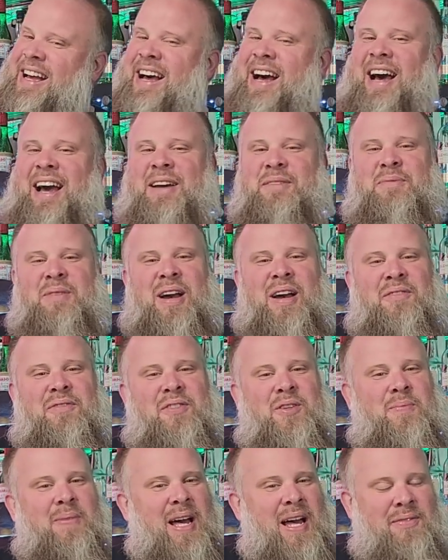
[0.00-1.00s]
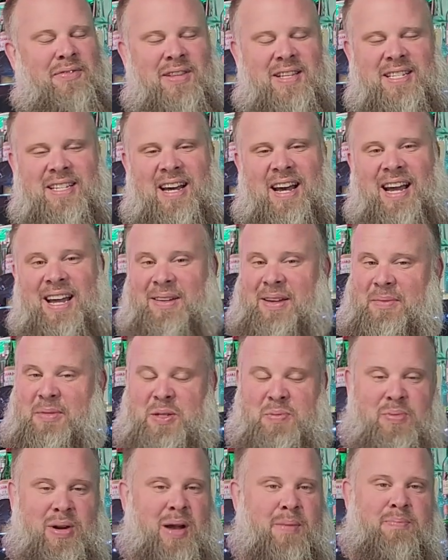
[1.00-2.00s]
I feel bad for this guy. And
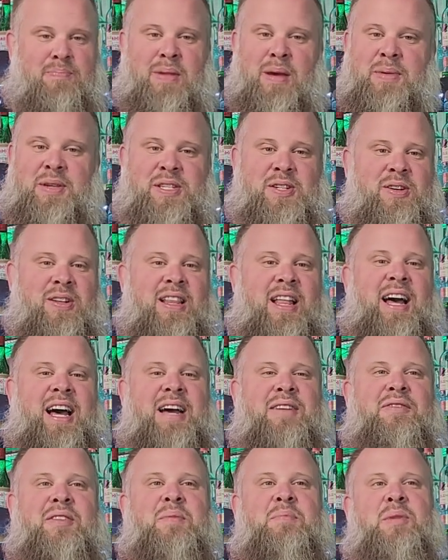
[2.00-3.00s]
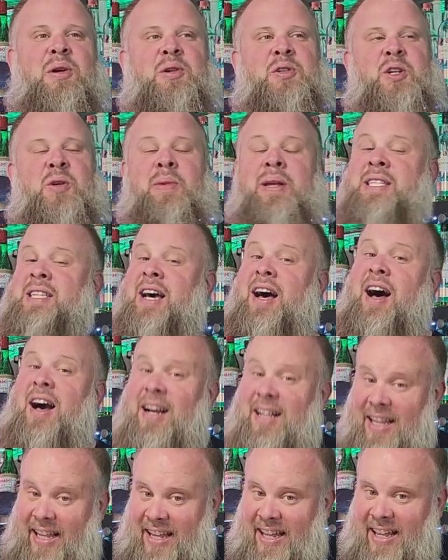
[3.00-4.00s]
he's maybe still alive. Mocho means
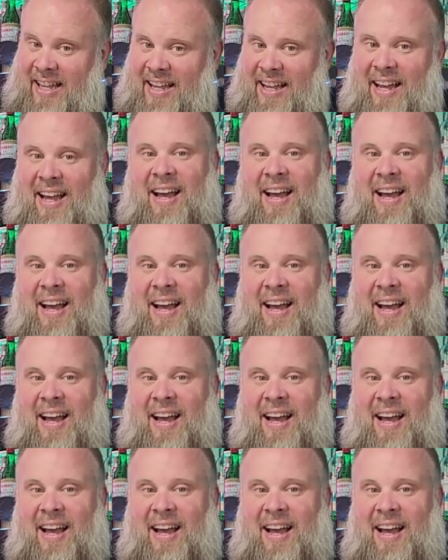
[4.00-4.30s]
ugly.